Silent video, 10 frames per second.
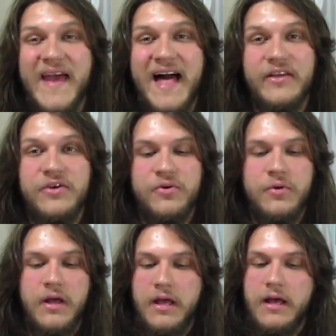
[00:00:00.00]

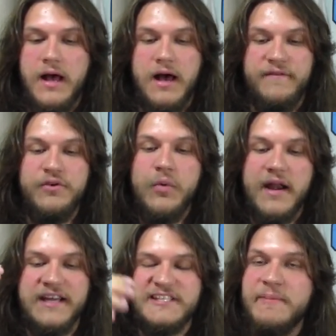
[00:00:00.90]
value. If you
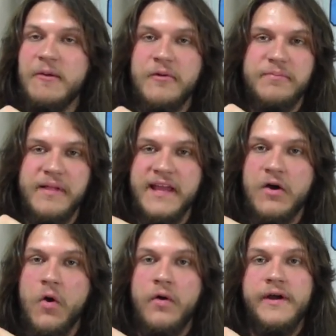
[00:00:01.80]
want to experiment with
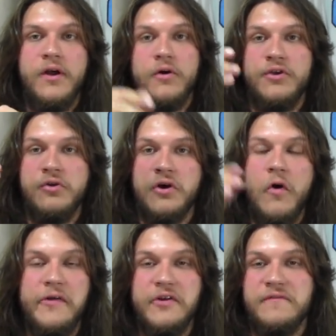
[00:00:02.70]
playing goalie, or you're a
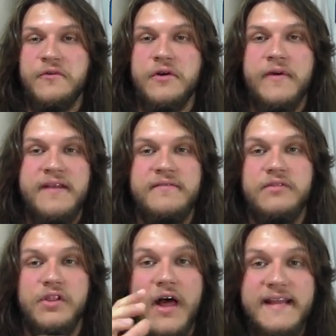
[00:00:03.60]
goalie looking for a
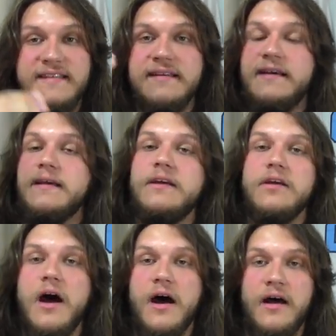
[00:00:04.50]
great light,
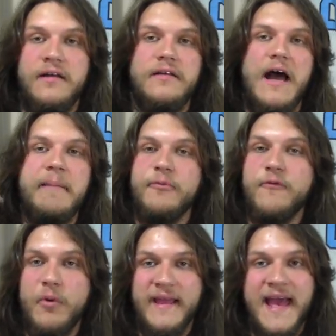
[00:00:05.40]

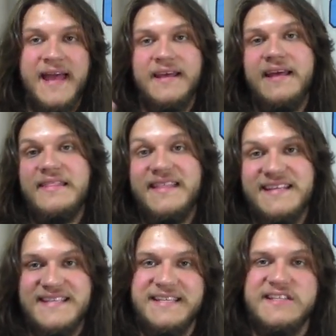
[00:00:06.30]
high-performing head,
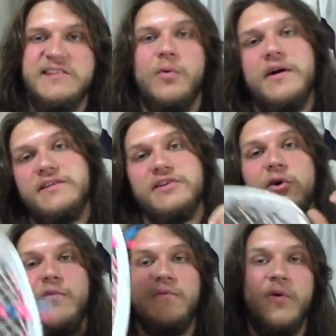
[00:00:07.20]
this is the one to
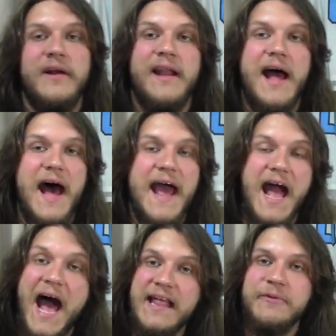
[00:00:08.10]
go for it. I
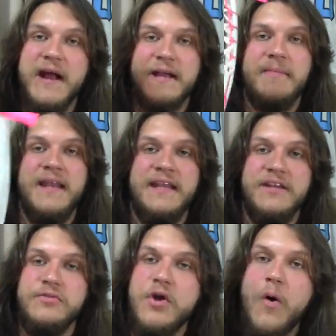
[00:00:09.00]
highly recommend
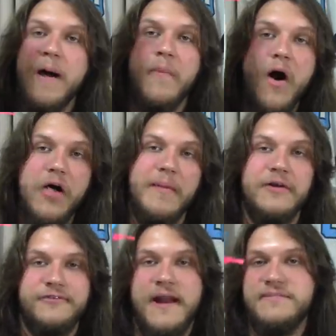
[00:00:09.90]
it. You know I'm all
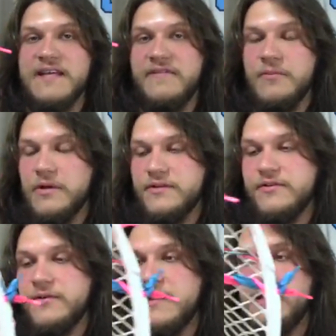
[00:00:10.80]
about Tribe 7 and what they're
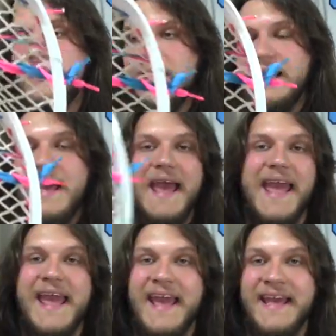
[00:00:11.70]
doing.
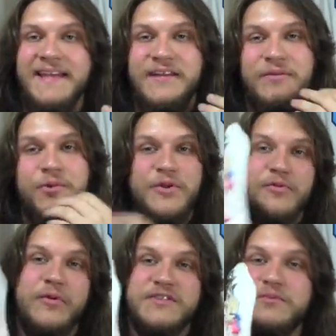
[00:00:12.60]
And when you
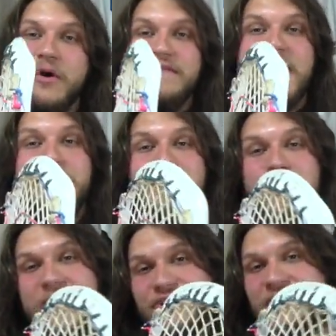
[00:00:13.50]
throw some 12 diamond
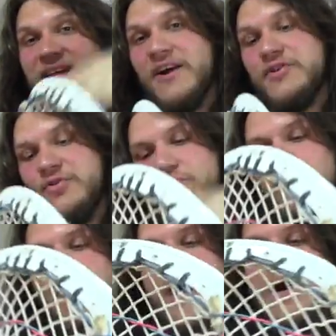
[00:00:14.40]
moon mesh in there, you